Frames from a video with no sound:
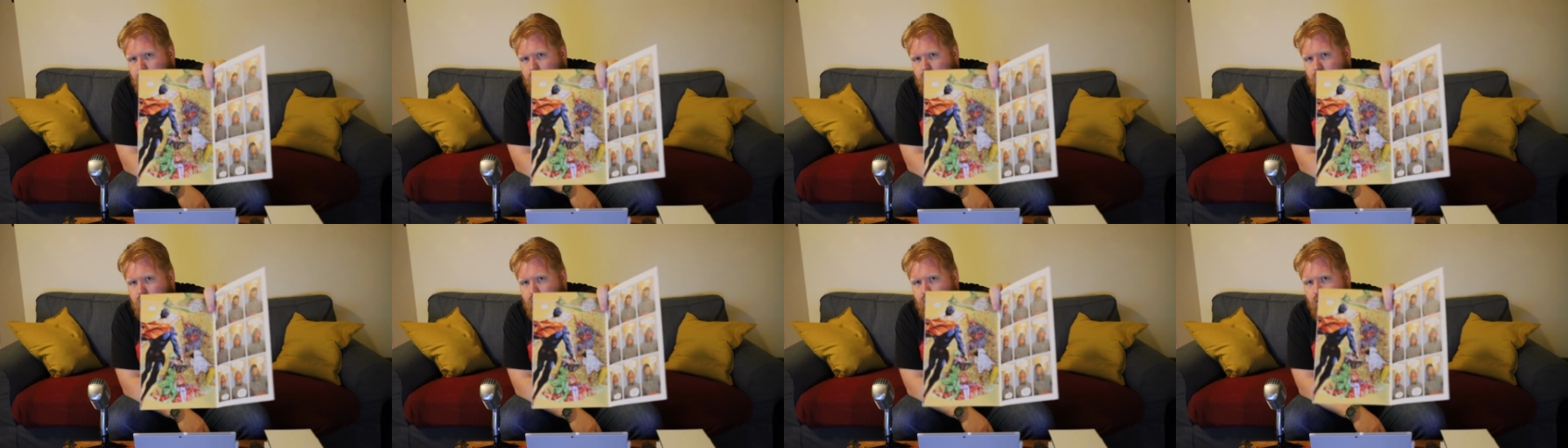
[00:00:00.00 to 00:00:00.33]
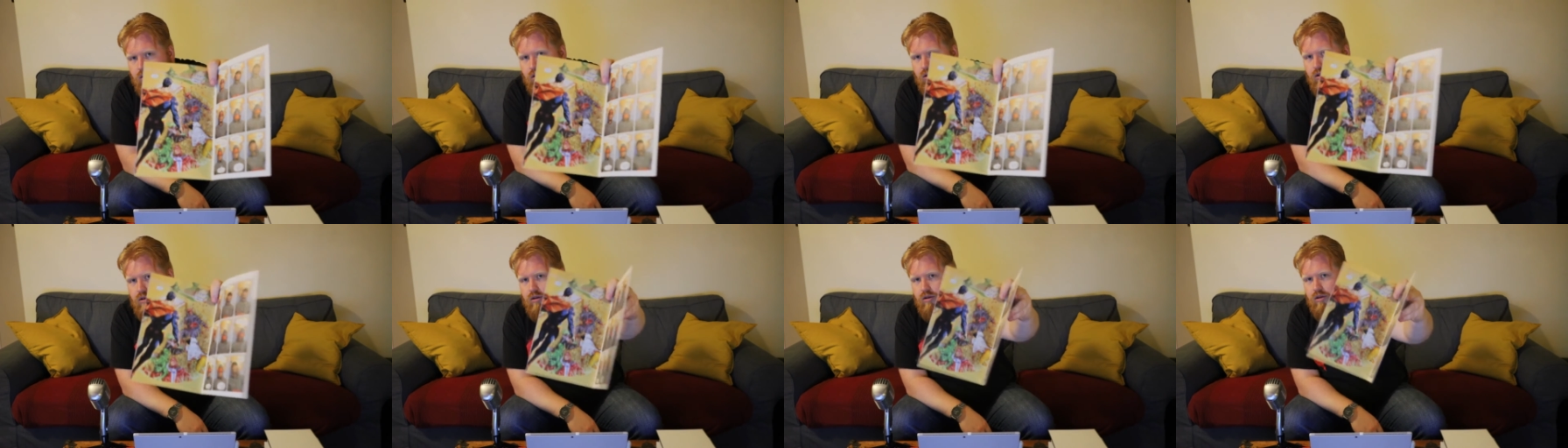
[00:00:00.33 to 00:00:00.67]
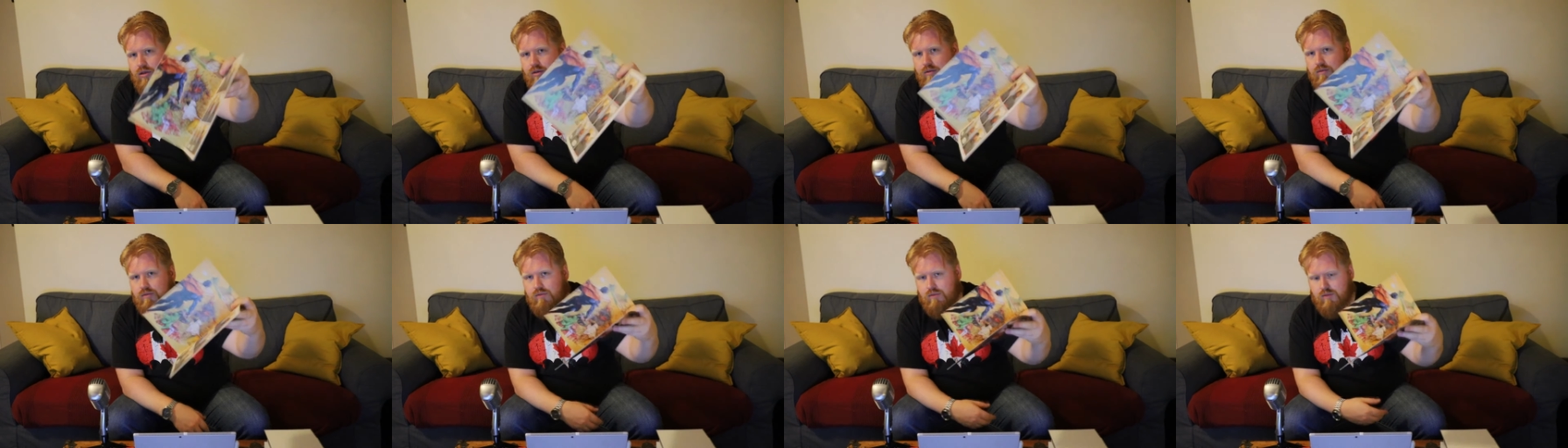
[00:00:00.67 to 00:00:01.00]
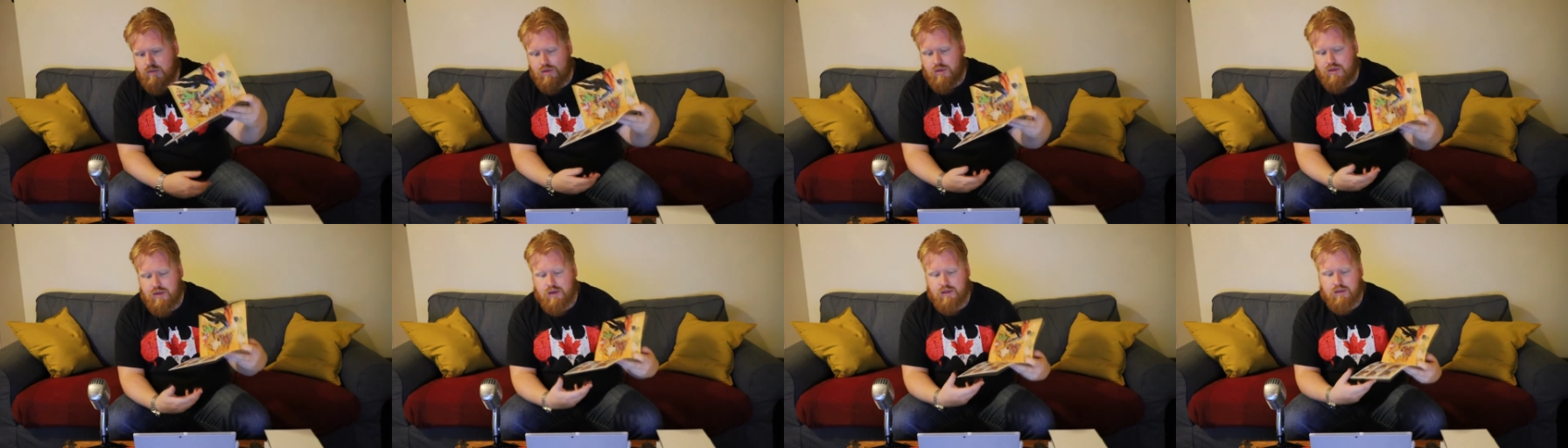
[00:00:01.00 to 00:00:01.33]
It's a circular
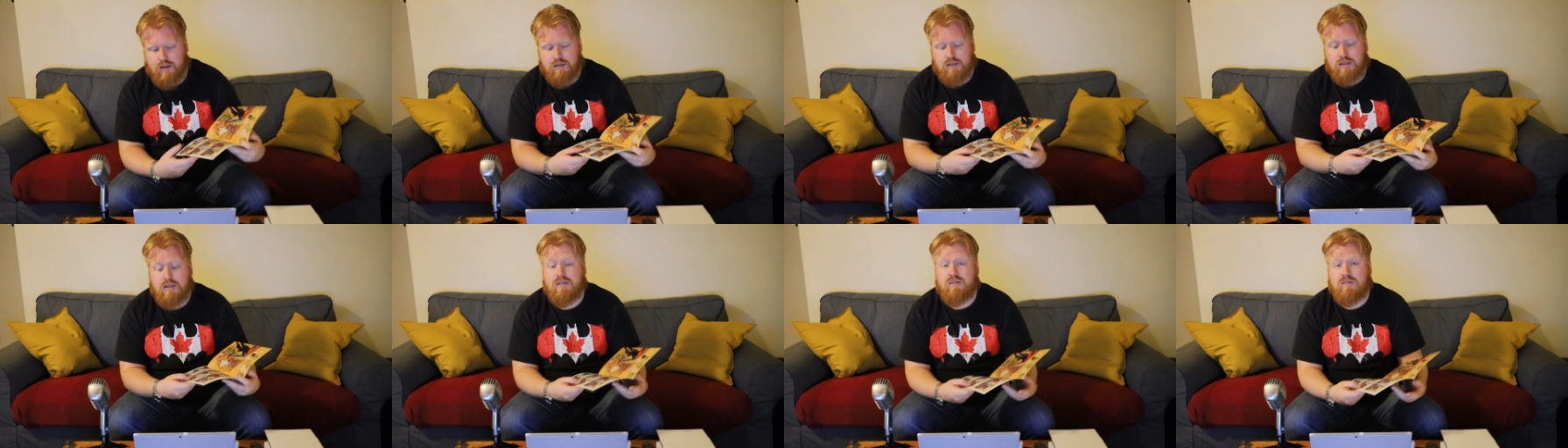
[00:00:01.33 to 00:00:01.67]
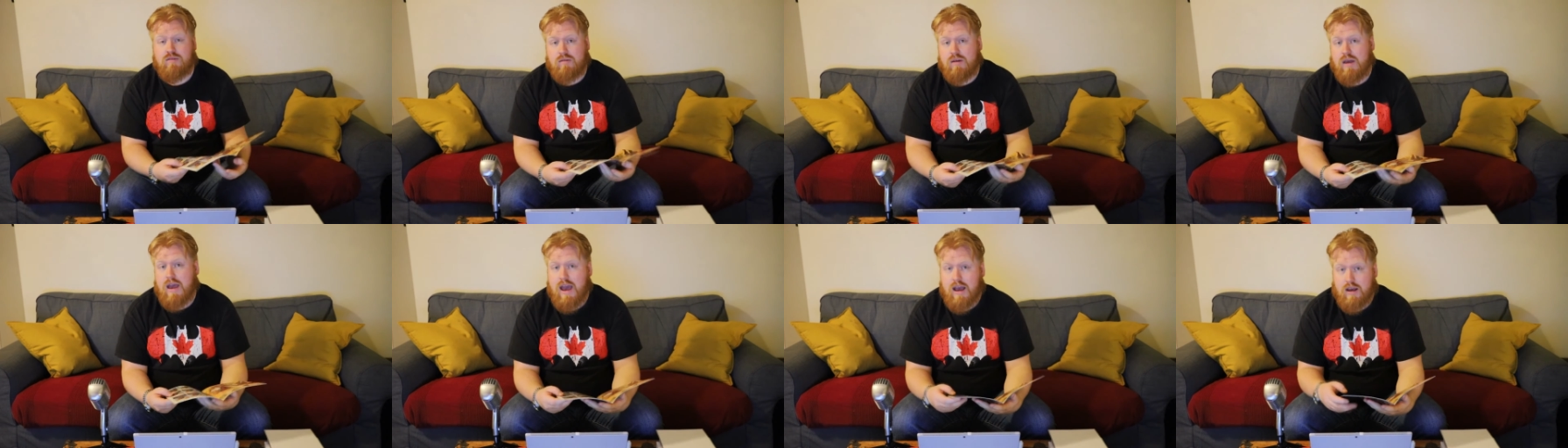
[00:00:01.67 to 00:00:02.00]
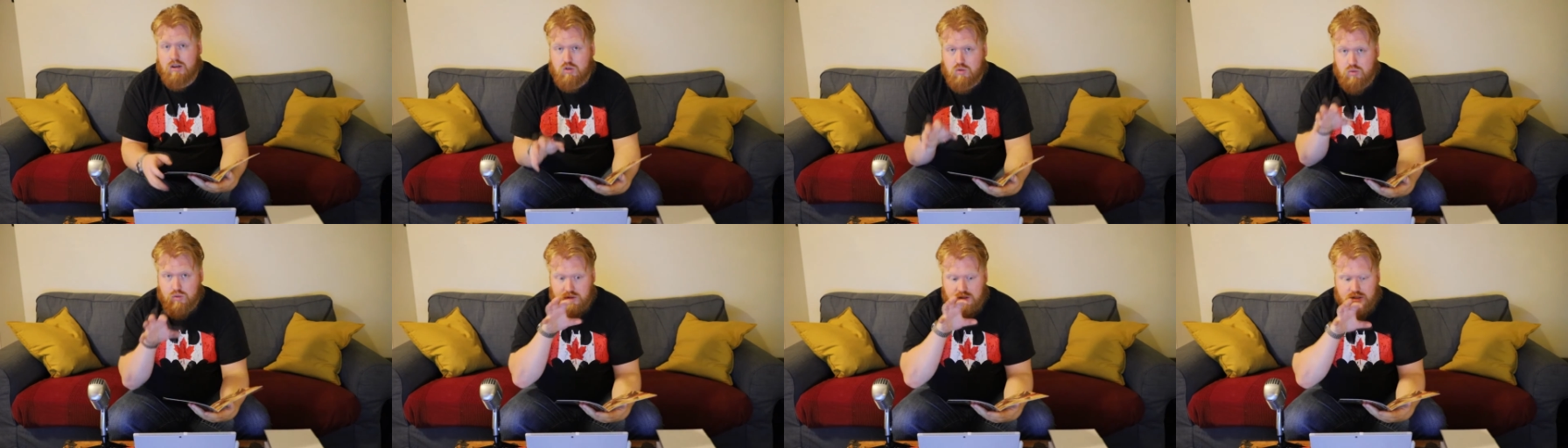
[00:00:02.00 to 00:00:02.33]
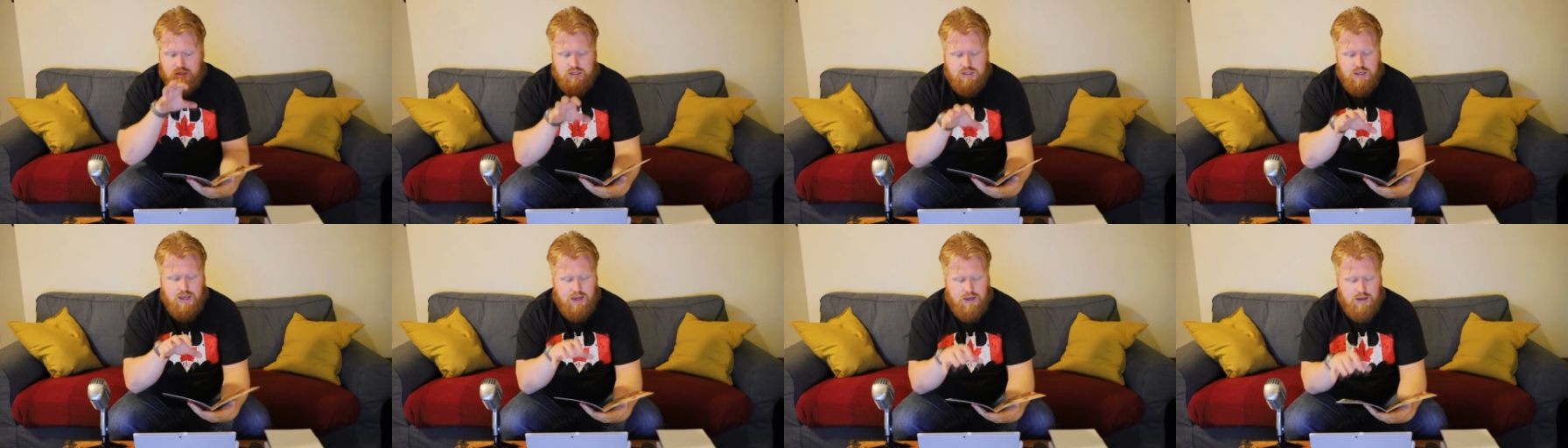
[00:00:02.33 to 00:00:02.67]
thing that's his actual
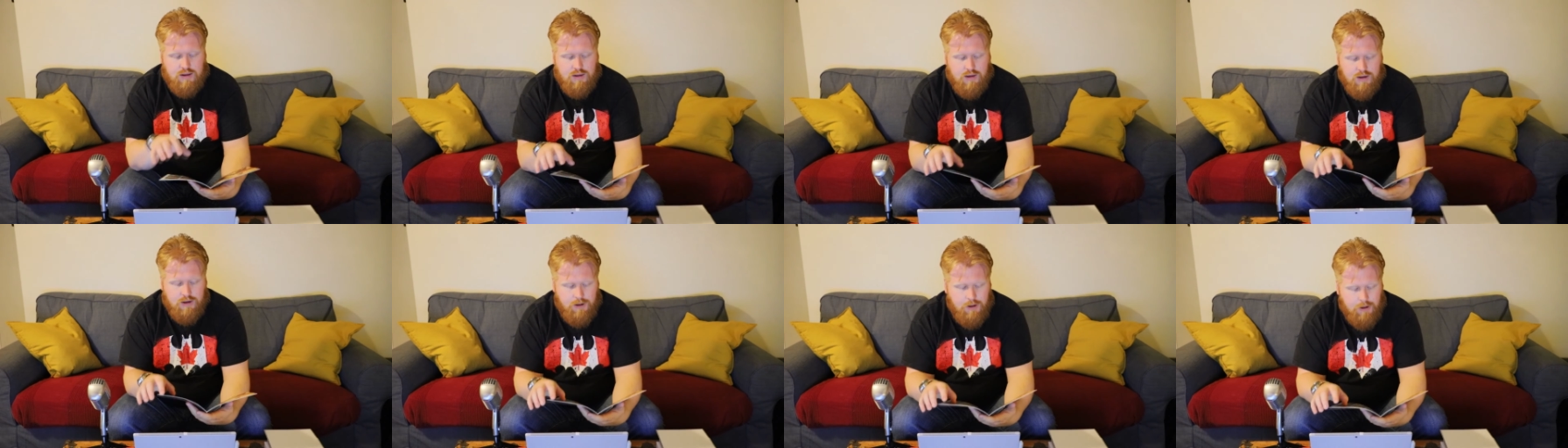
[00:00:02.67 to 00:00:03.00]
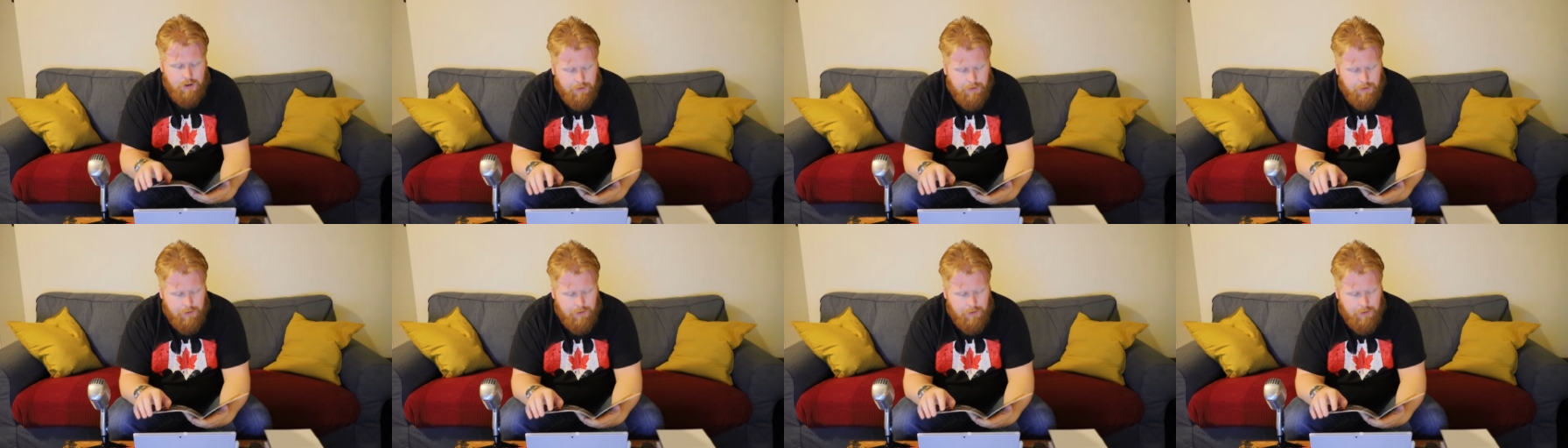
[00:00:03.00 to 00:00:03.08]
sight.